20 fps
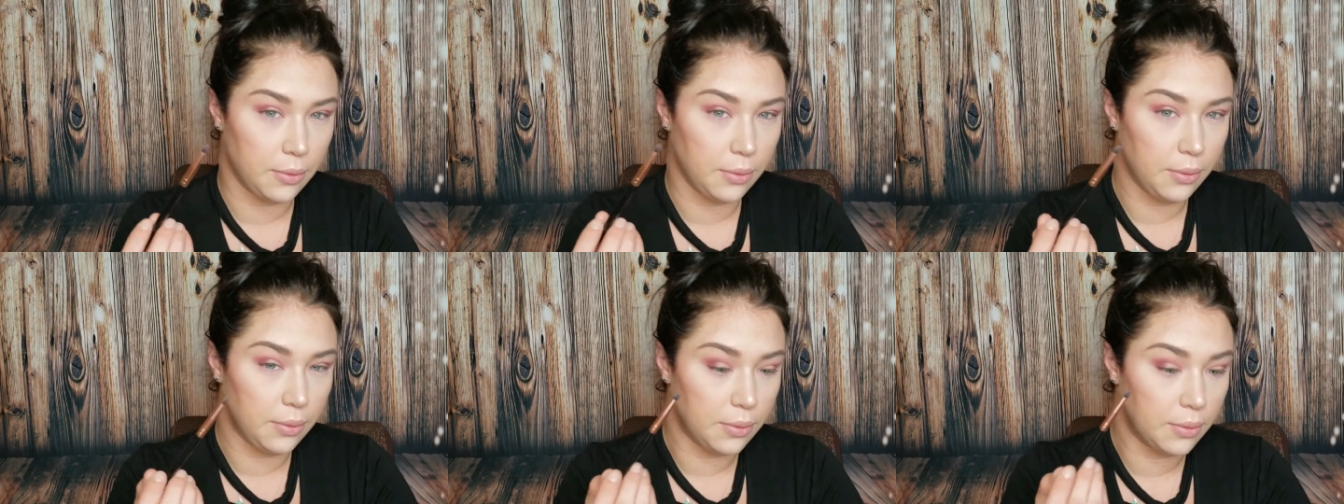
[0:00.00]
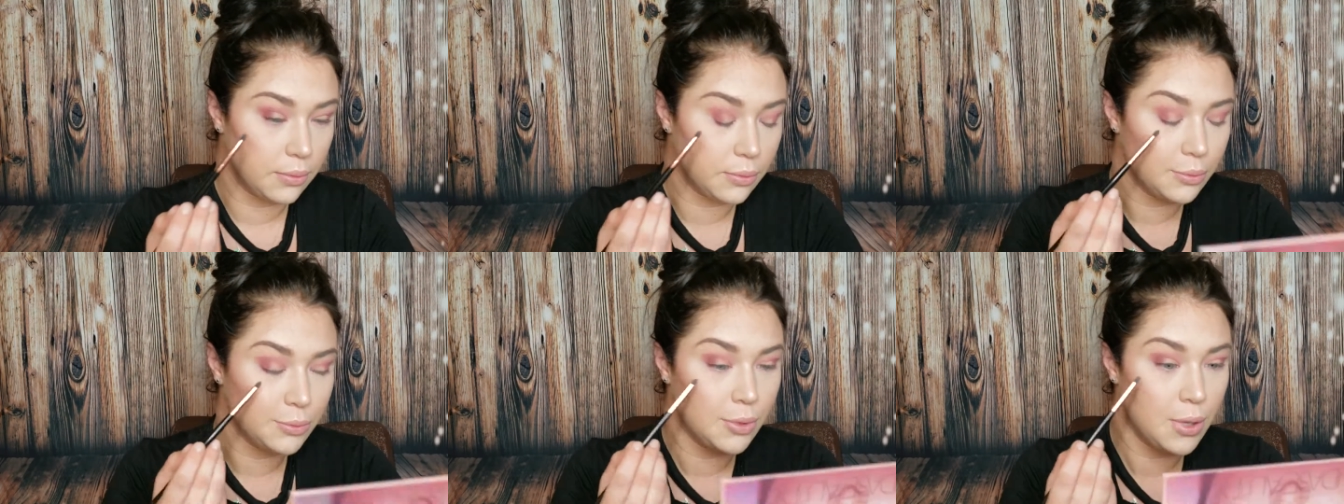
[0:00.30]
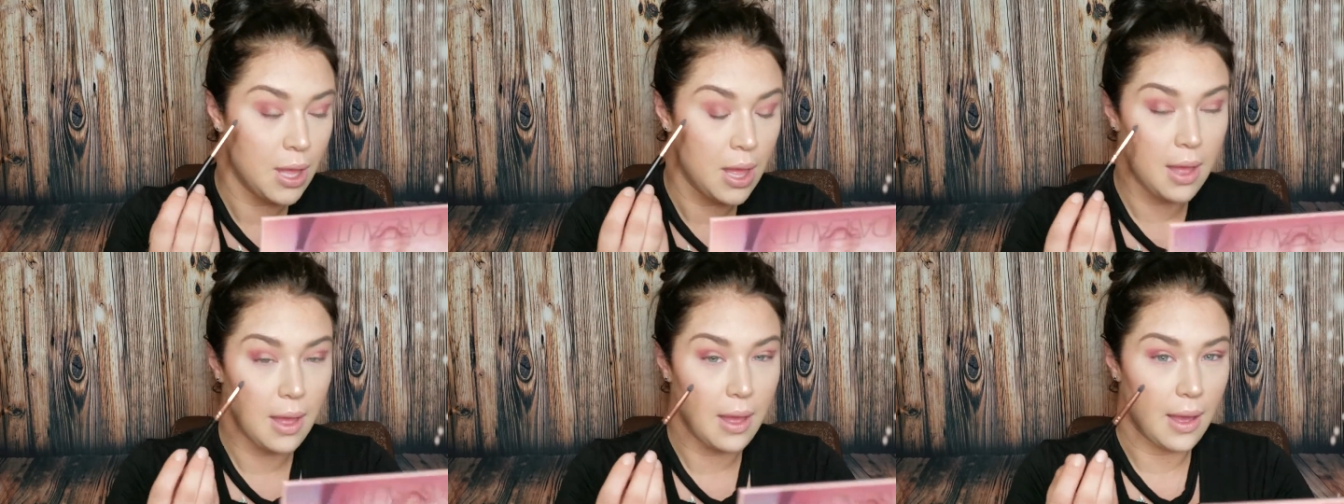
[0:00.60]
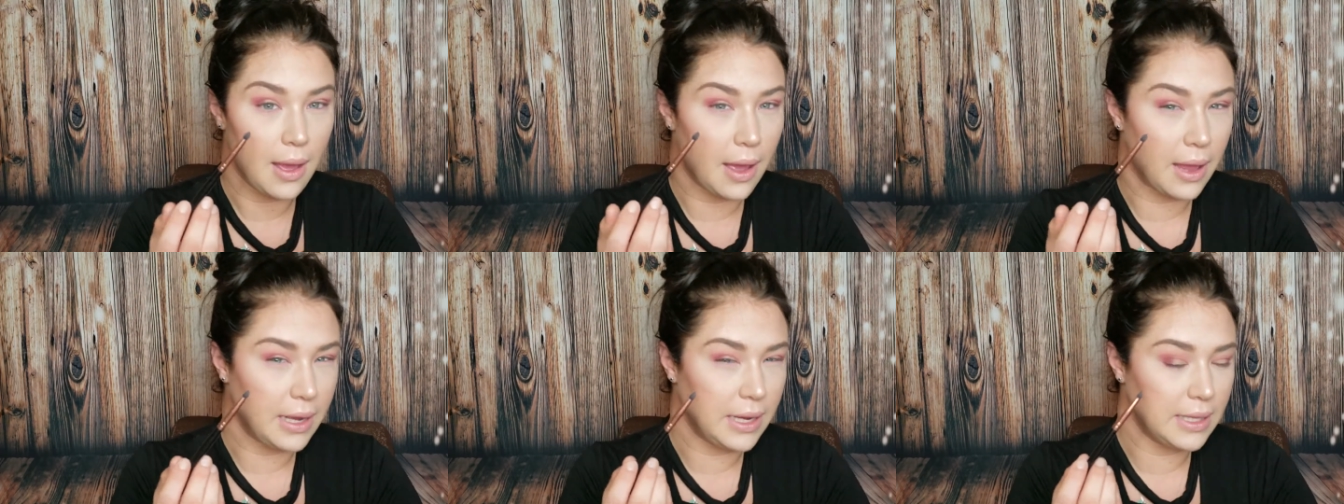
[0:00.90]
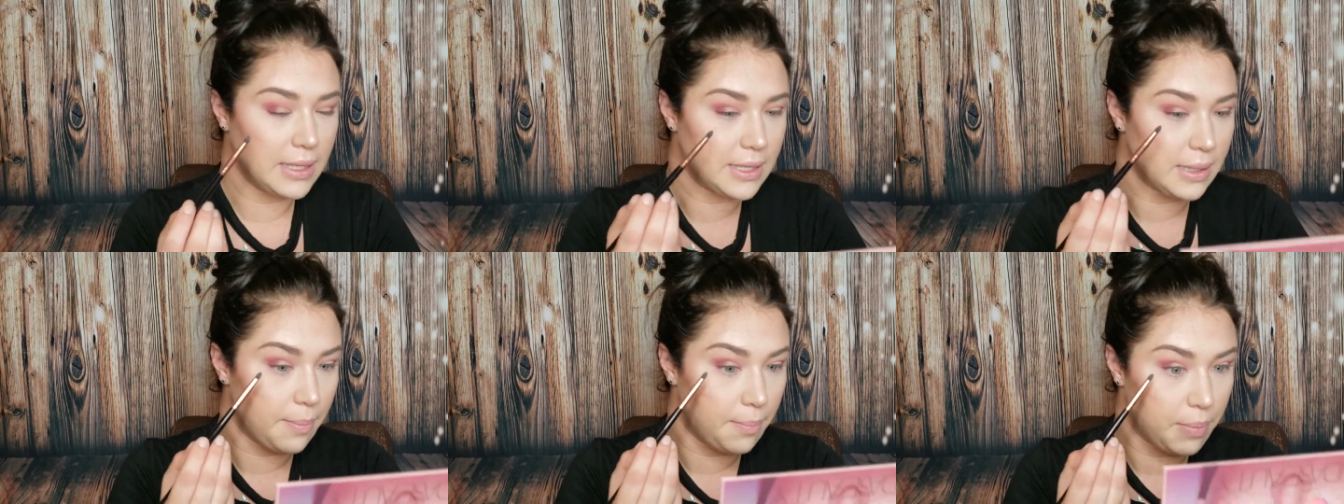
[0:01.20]
ooh, I
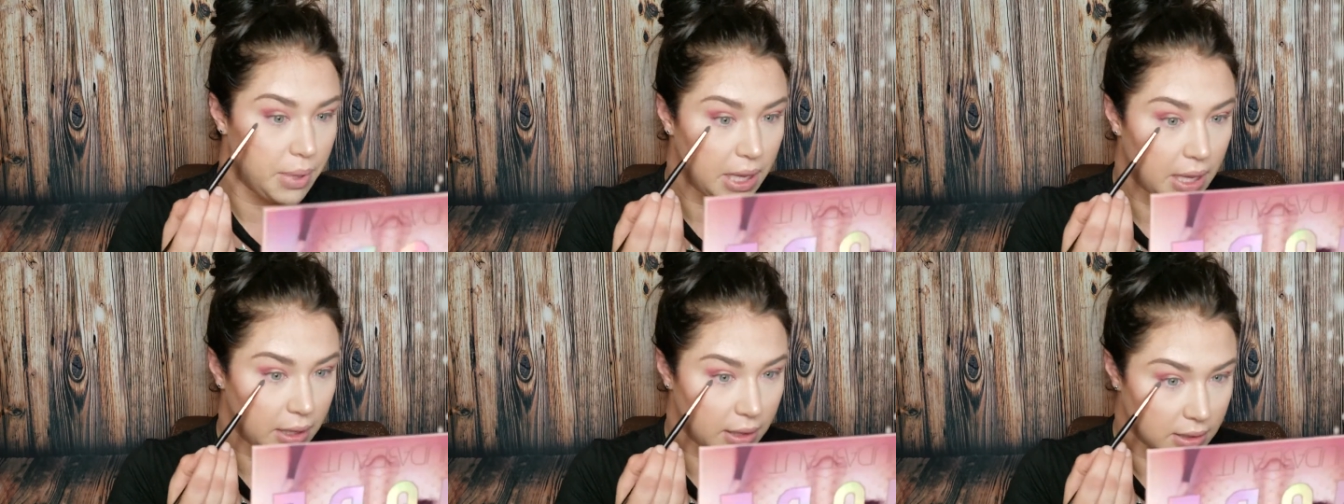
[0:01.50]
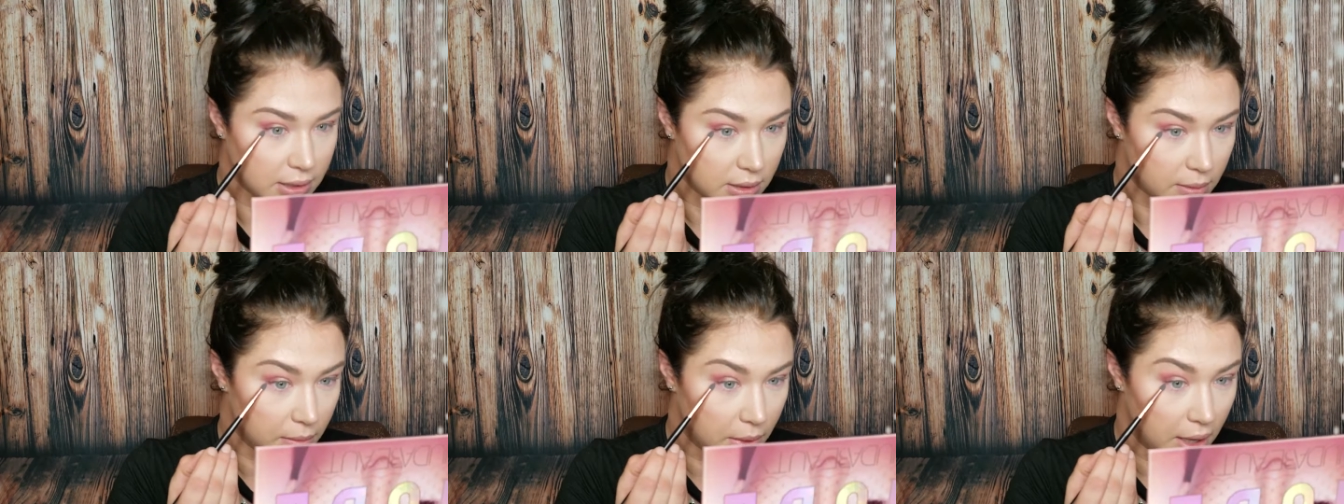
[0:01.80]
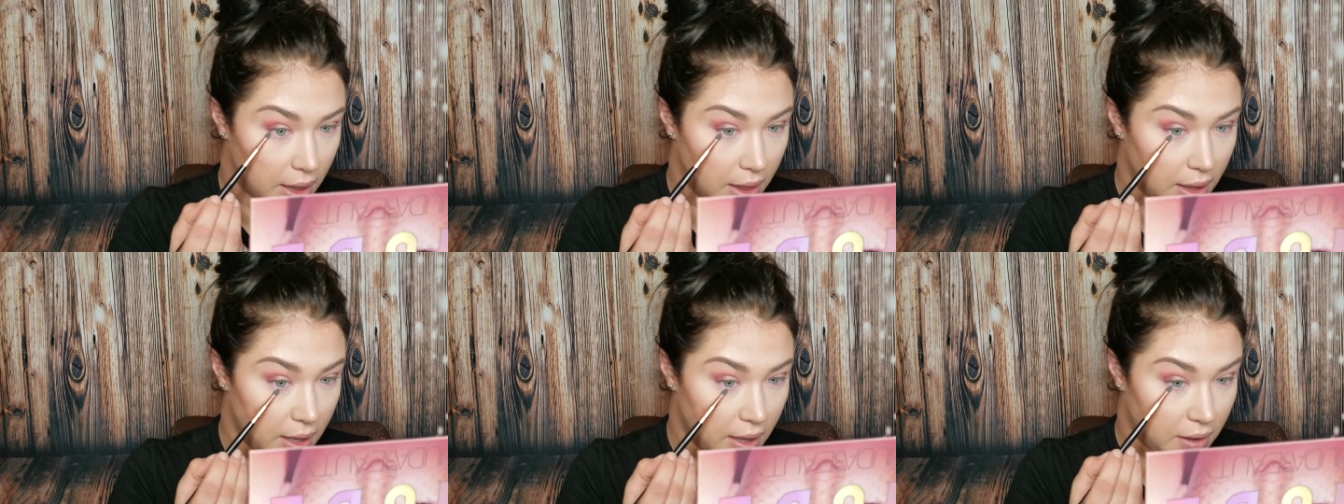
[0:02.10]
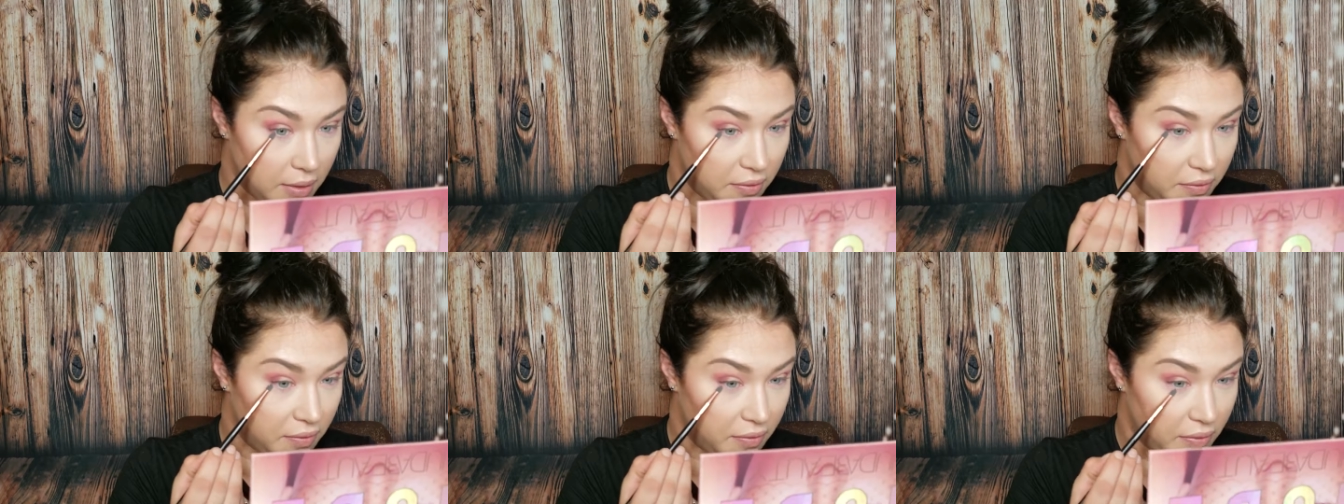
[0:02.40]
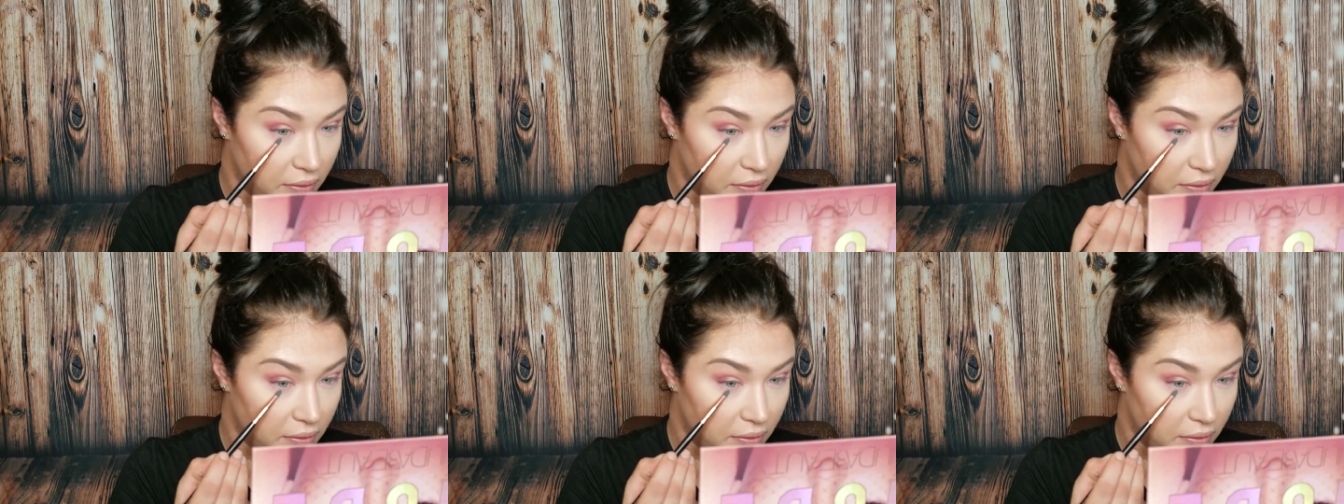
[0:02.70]
need some pinks in my life.